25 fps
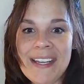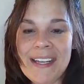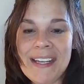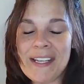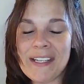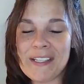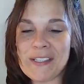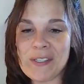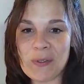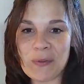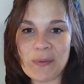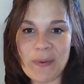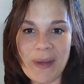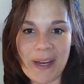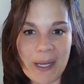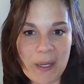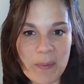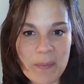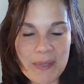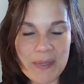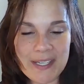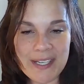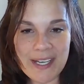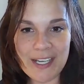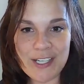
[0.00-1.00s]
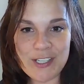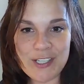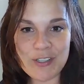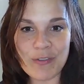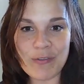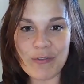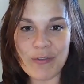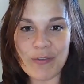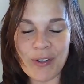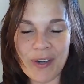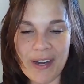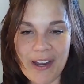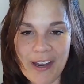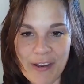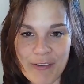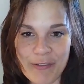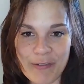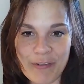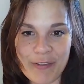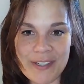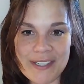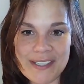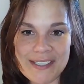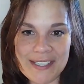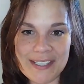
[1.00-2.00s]
is a recommendation for
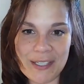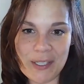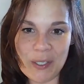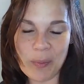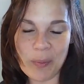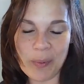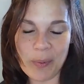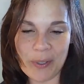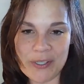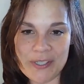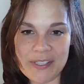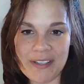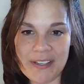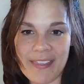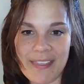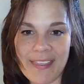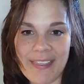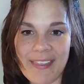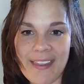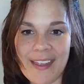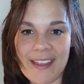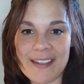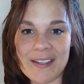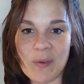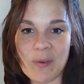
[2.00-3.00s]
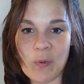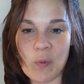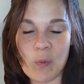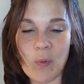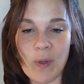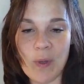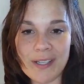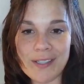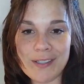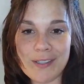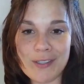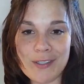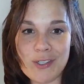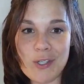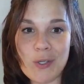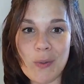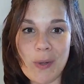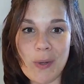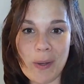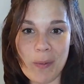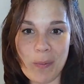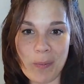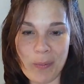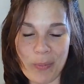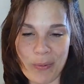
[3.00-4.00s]
every single person that wants to
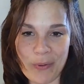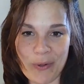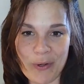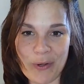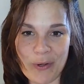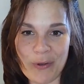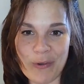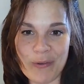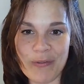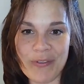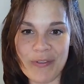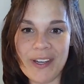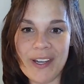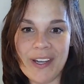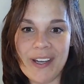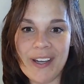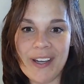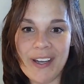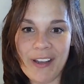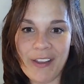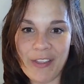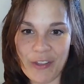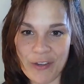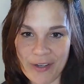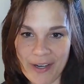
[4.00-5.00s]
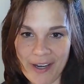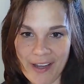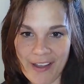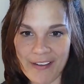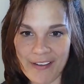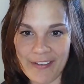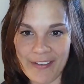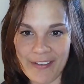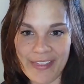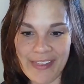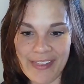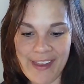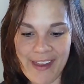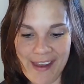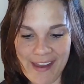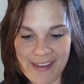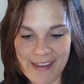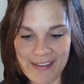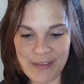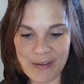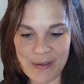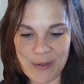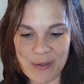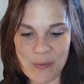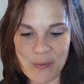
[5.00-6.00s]
improve their health
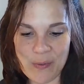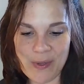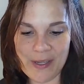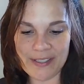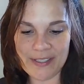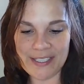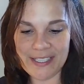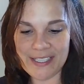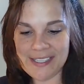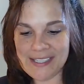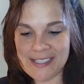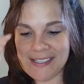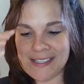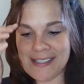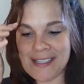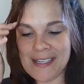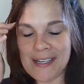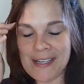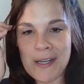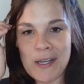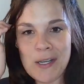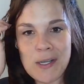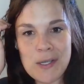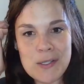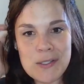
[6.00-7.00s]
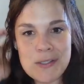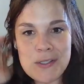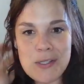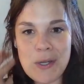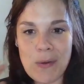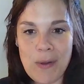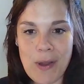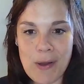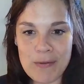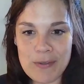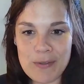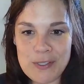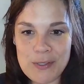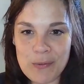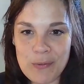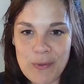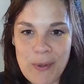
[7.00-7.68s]
and their wellness. So as a